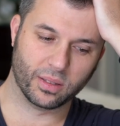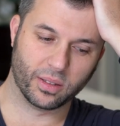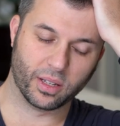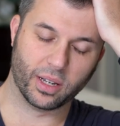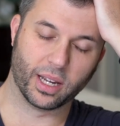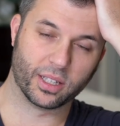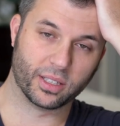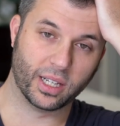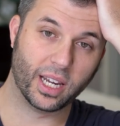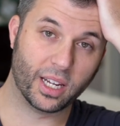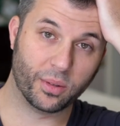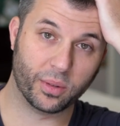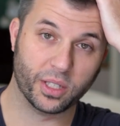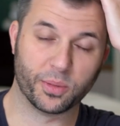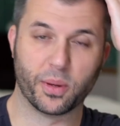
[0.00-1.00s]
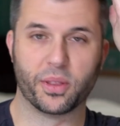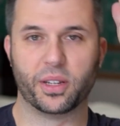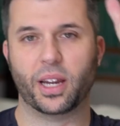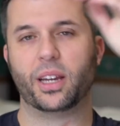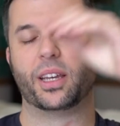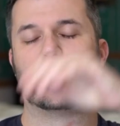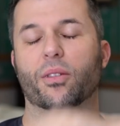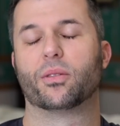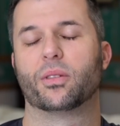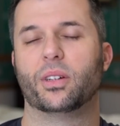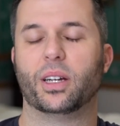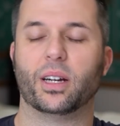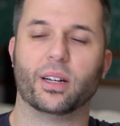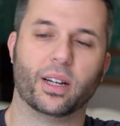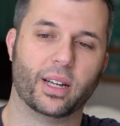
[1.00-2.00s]
next day we spent the day together,
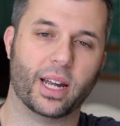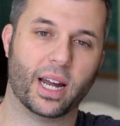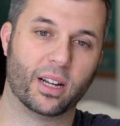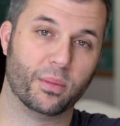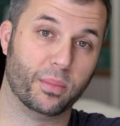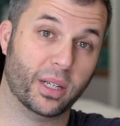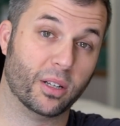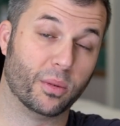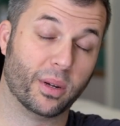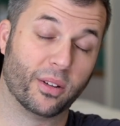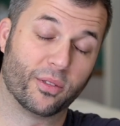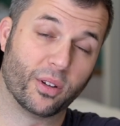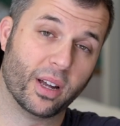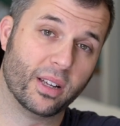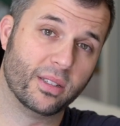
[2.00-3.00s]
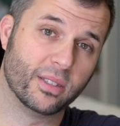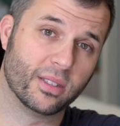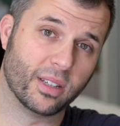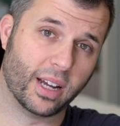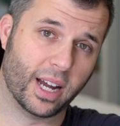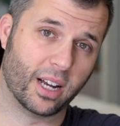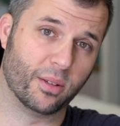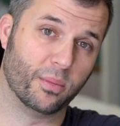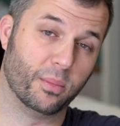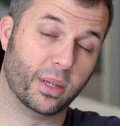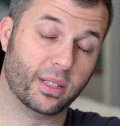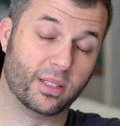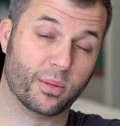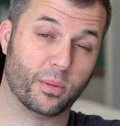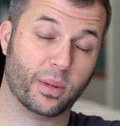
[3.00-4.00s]
and I had him meet all my friends. I had him
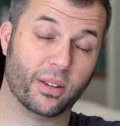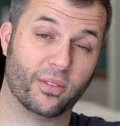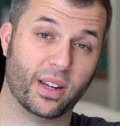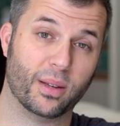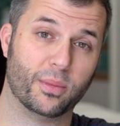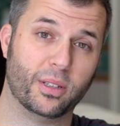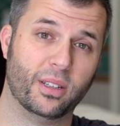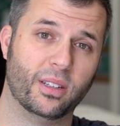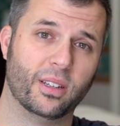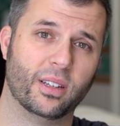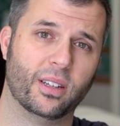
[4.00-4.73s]
meet some of my family,